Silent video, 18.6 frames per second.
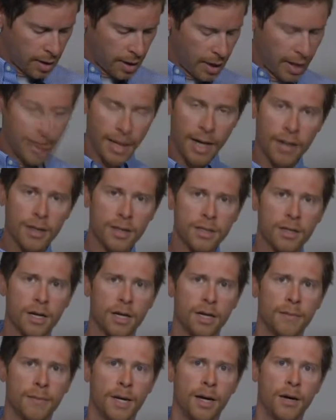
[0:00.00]
And now let's talk
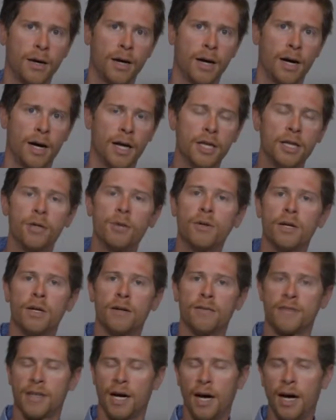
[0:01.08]
about a unit of
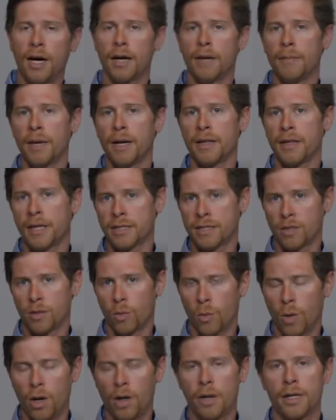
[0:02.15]
time, and that's the
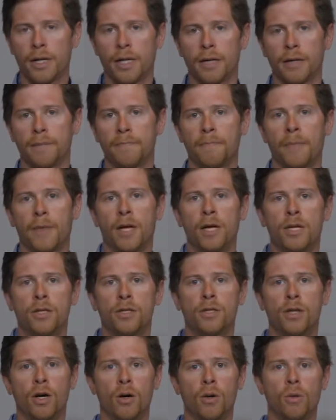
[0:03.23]
water year.
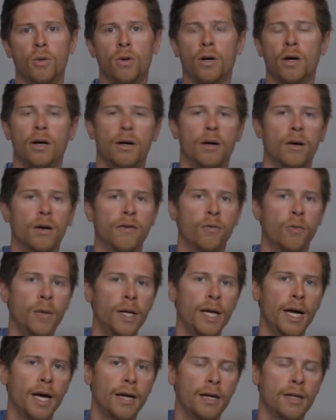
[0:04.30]
So if
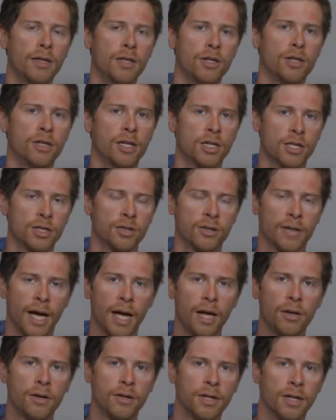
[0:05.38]
we ended the traditional
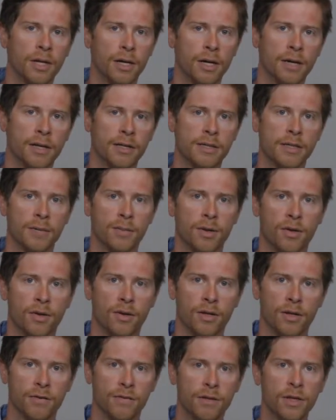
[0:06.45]
calendar year on December
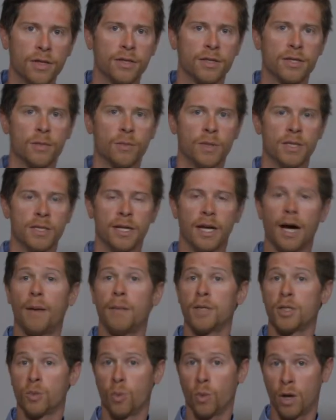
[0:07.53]
31st and we said how
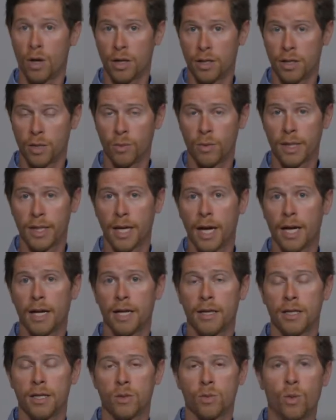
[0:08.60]
much water did we get
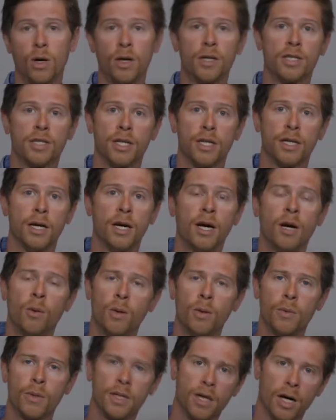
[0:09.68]
in this watershed, we
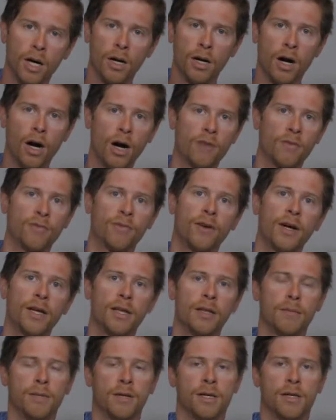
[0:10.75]
would cut off right in
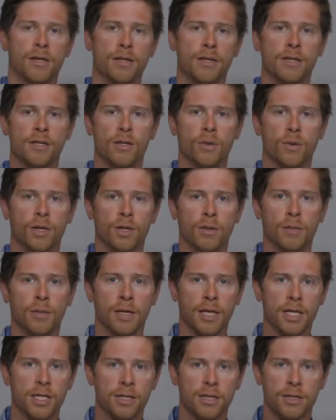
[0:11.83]
the middle of the snow
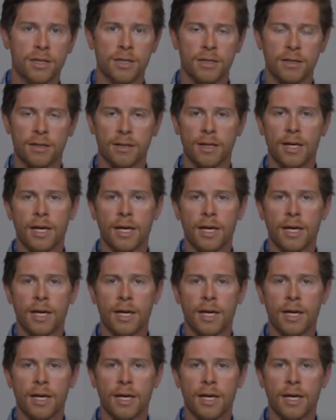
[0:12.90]
accumulation season.